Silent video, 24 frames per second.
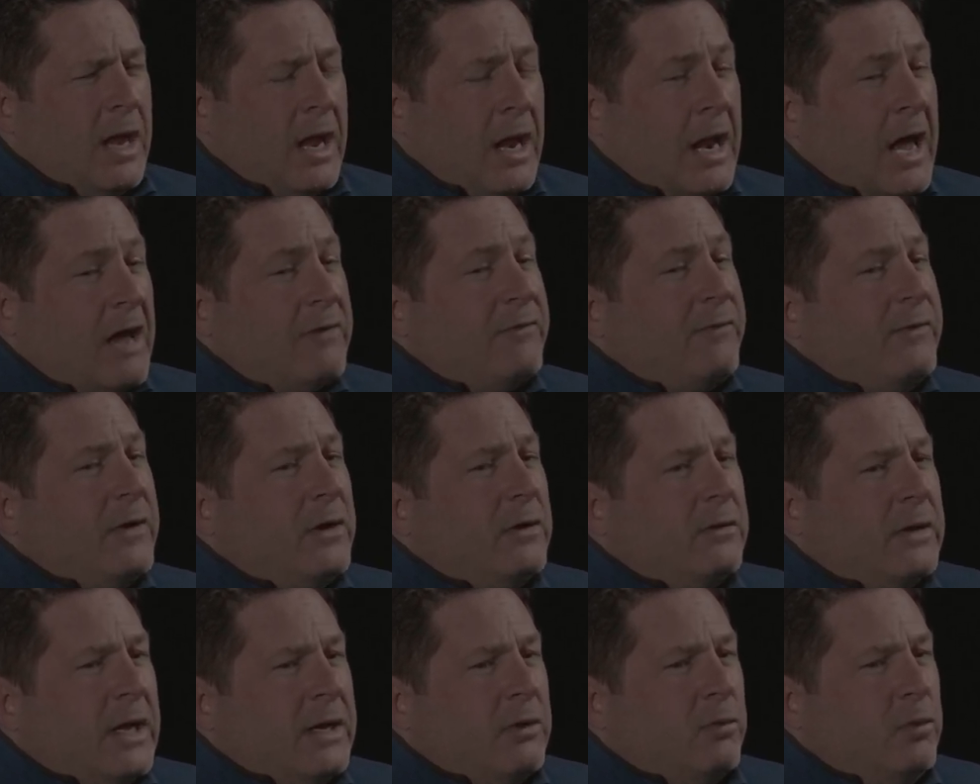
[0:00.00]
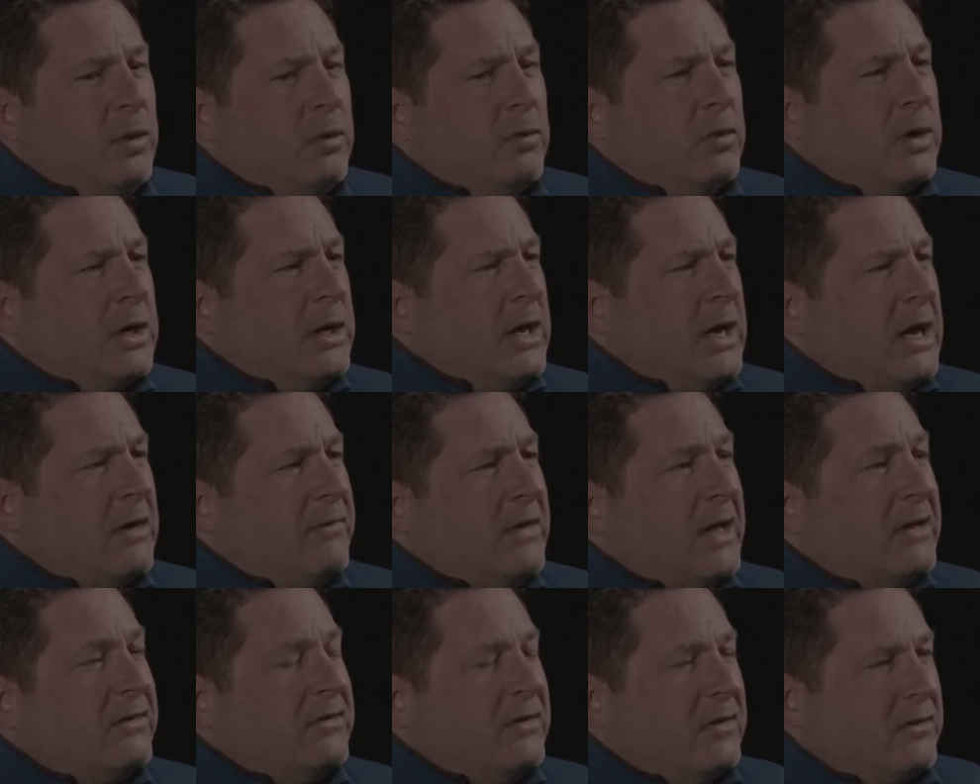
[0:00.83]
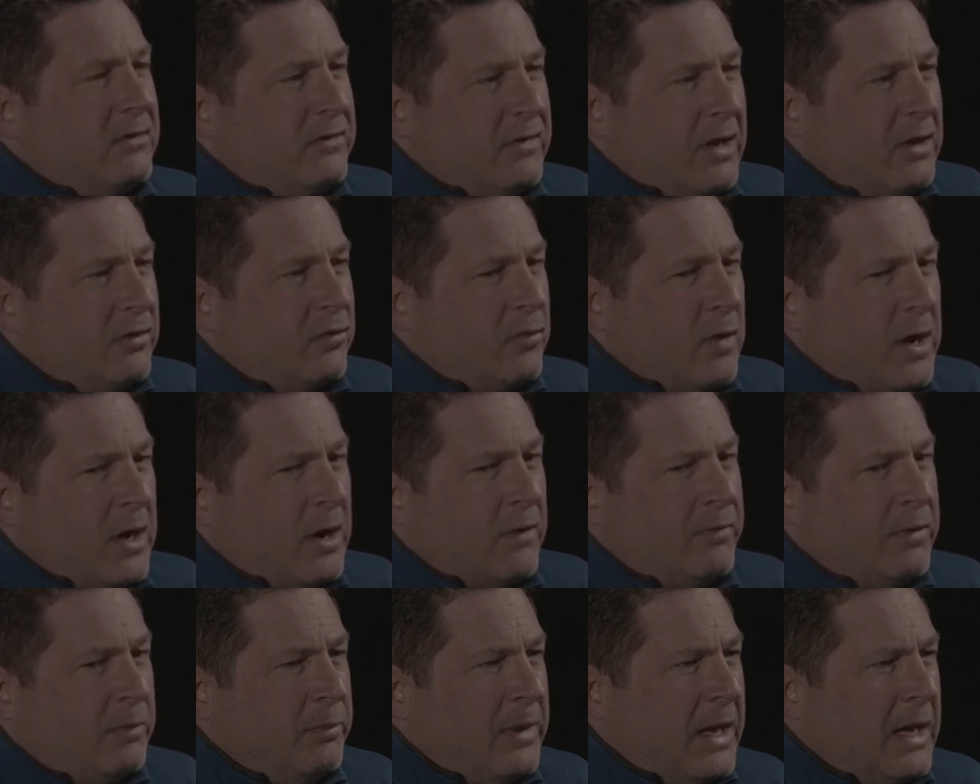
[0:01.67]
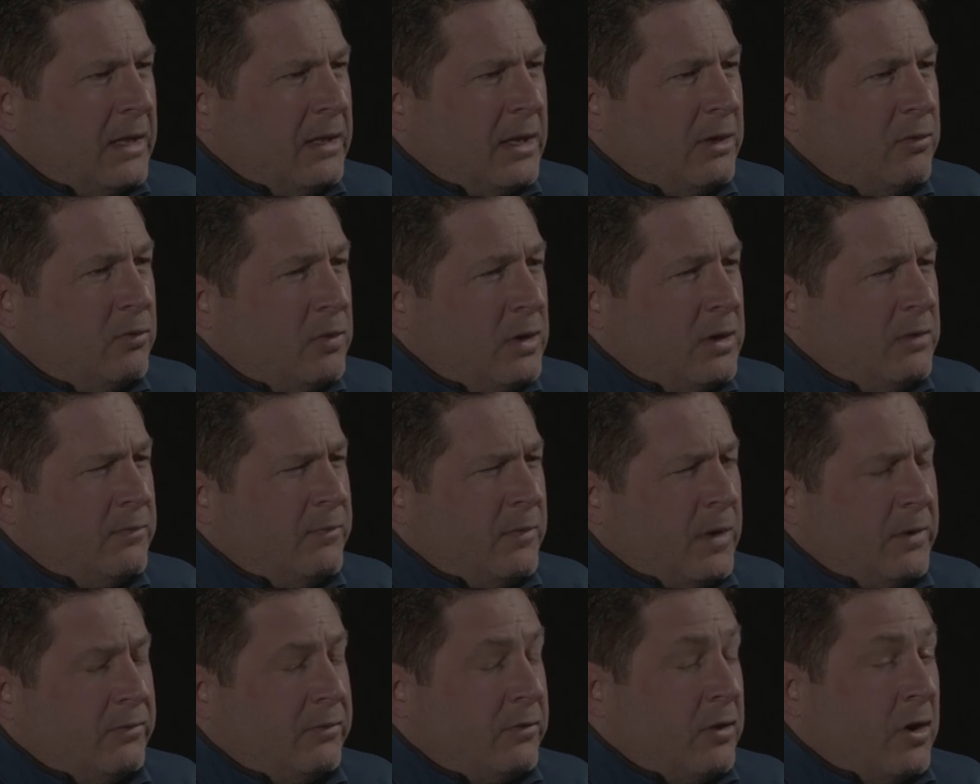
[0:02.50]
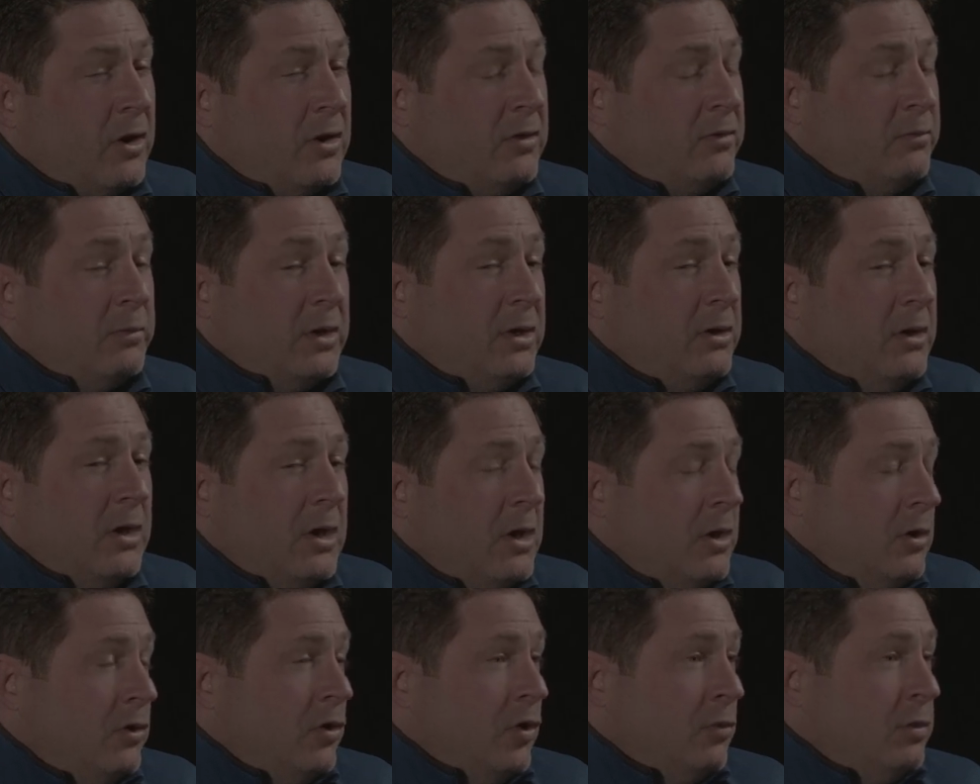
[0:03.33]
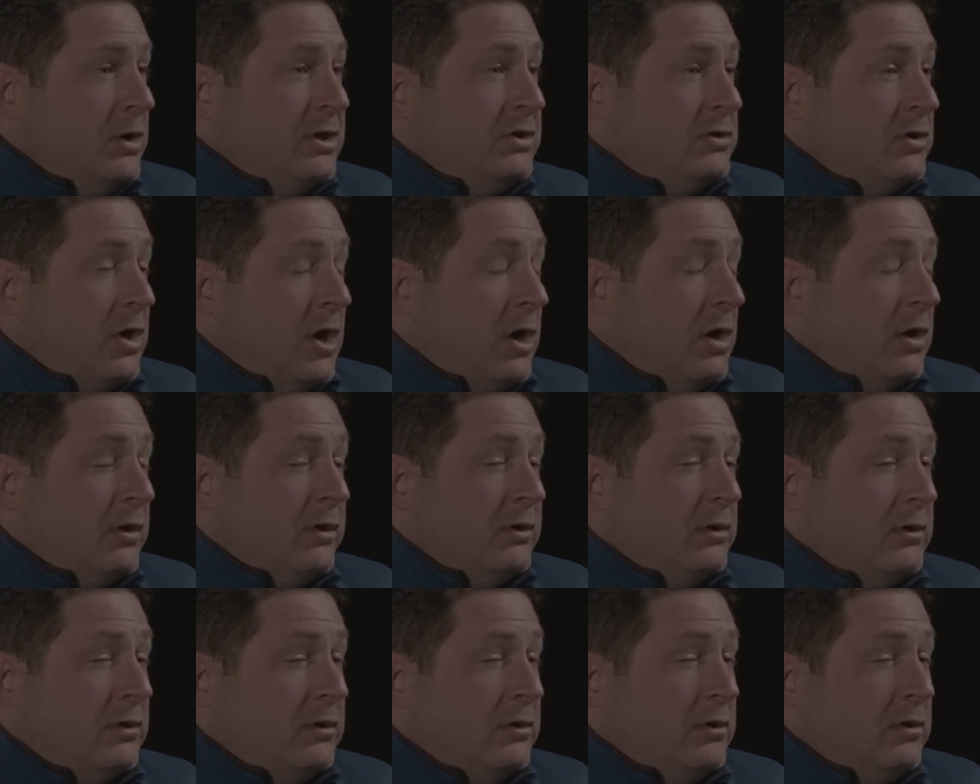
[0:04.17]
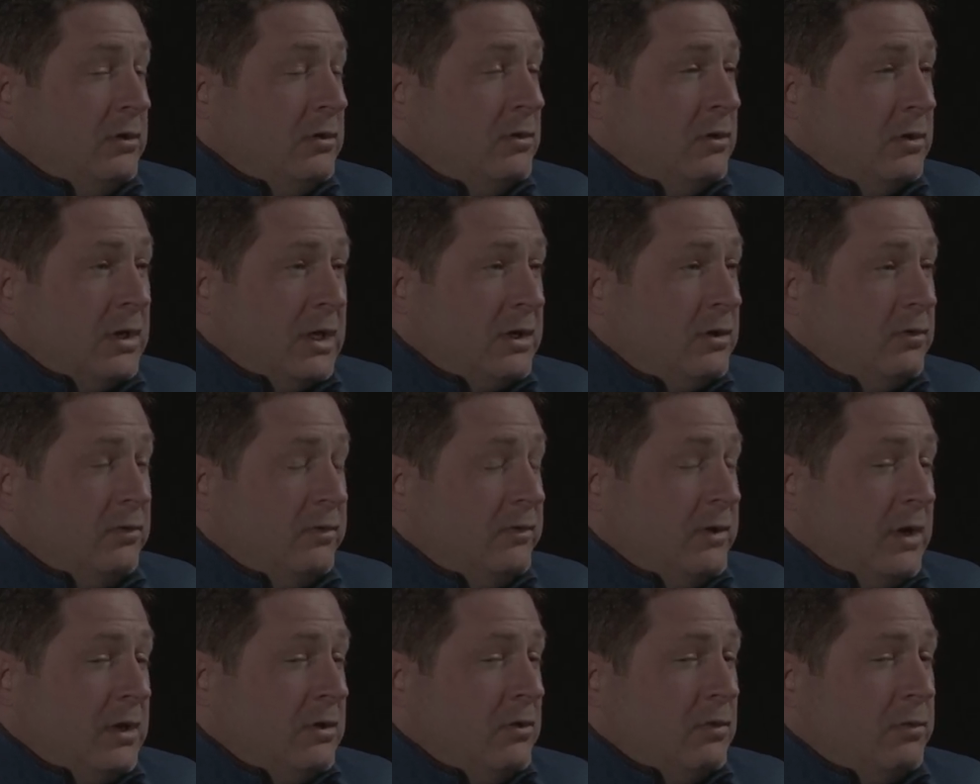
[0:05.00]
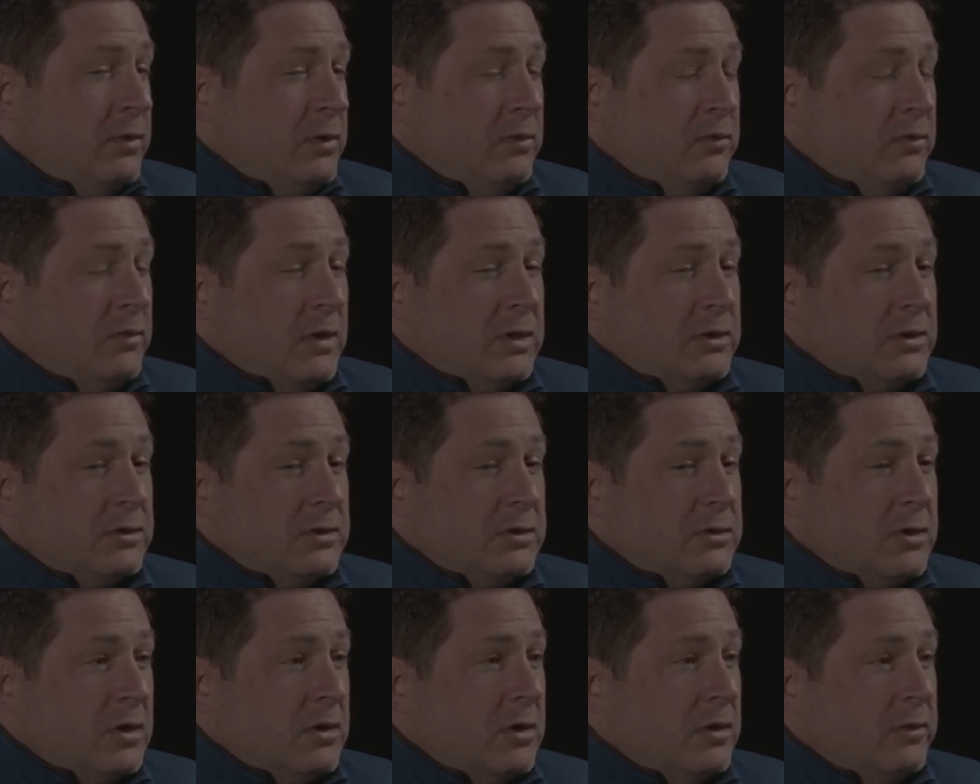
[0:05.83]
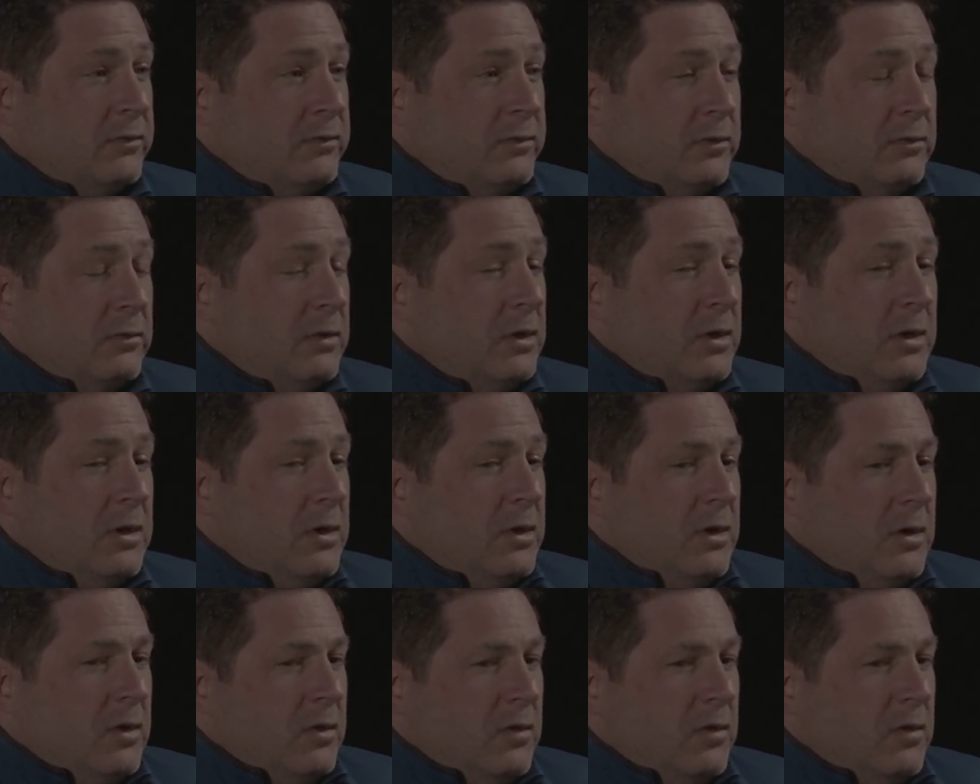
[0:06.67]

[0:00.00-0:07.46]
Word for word: and i felt like we were going to have that success right off the bat like one of our stars but nobody saw it you know like you said nobody was watching Starz so